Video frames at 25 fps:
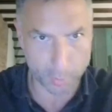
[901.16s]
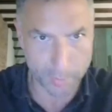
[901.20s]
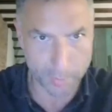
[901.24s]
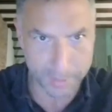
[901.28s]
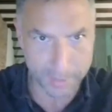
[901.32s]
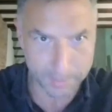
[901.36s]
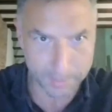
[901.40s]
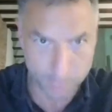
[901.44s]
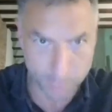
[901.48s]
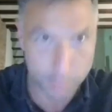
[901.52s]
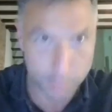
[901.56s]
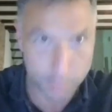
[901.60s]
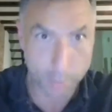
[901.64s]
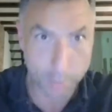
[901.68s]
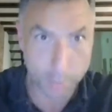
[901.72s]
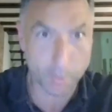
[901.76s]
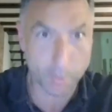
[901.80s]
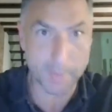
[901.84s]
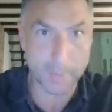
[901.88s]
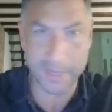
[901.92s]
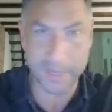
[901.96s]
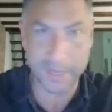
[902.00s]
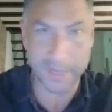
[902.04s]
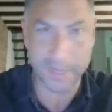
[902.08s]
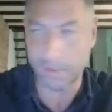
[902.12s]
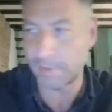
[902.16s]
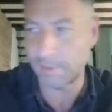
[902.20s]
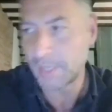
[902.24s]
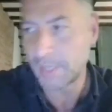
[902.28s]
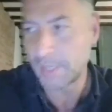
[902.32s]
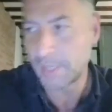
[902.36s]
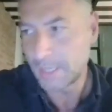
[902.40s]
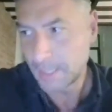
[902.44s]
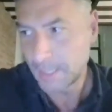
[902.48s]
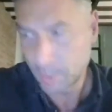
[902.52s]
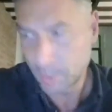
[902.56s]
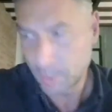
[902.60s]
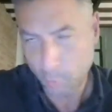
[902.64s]
to bet you want to bet on.
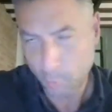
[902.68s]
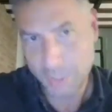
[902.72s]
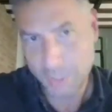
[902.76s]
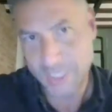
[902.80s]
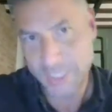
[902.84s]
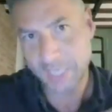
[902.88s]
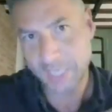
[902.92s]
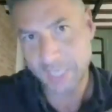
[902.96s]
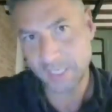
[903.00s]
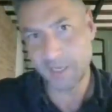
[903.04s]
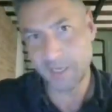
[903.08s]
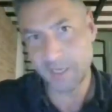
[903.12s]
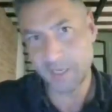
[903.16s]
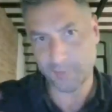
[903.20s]
We're slightly